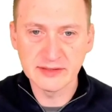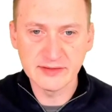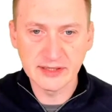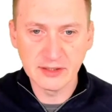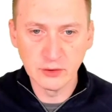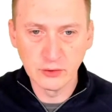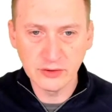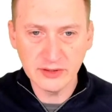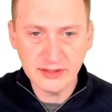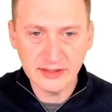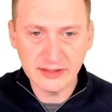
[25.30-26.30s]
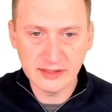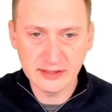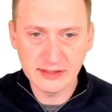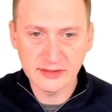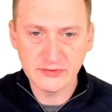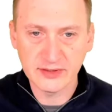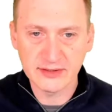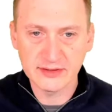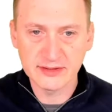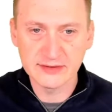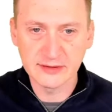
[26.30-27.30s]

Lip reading: take a look here. So that there's